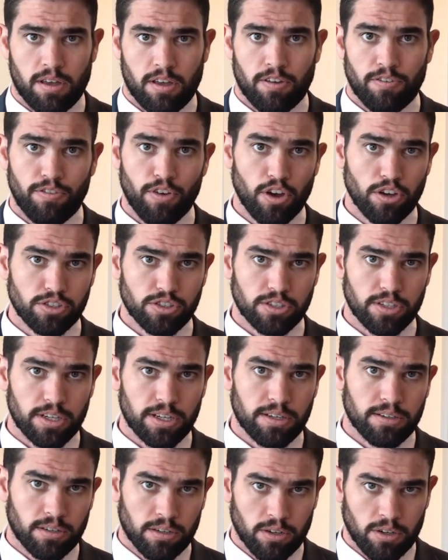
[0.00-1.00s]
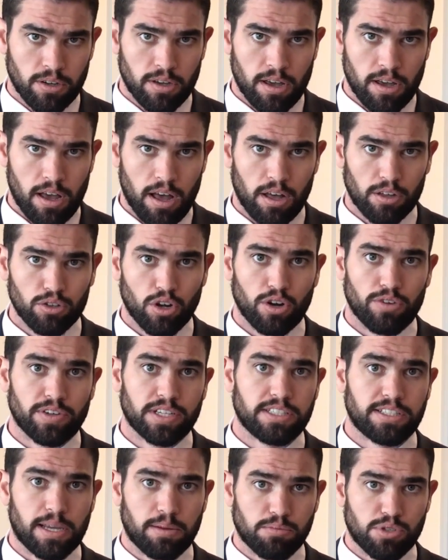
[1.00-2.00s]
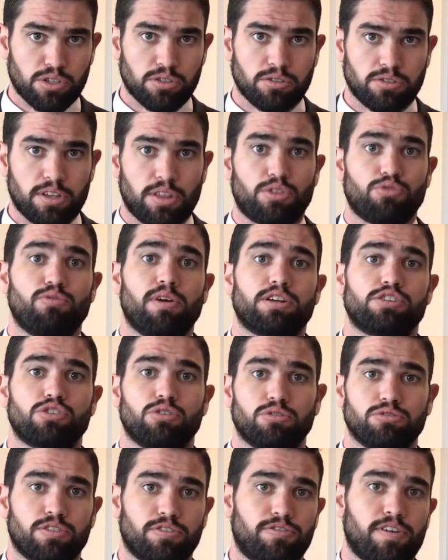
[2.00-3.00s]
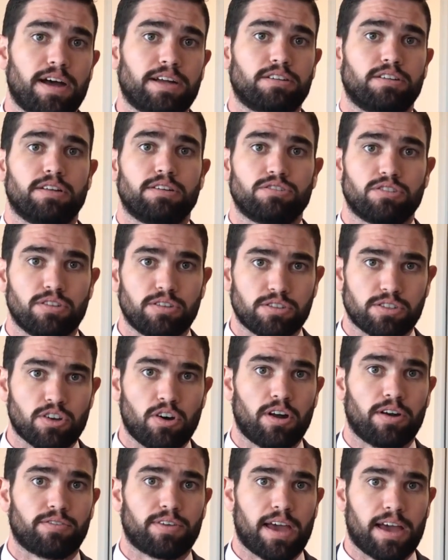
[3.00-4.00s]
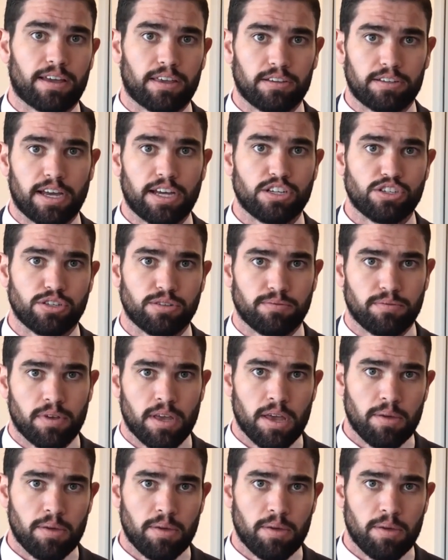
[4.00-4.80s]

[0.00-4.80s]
Firstly, a lot of exemptions and thresholds are factored into this kind of calculation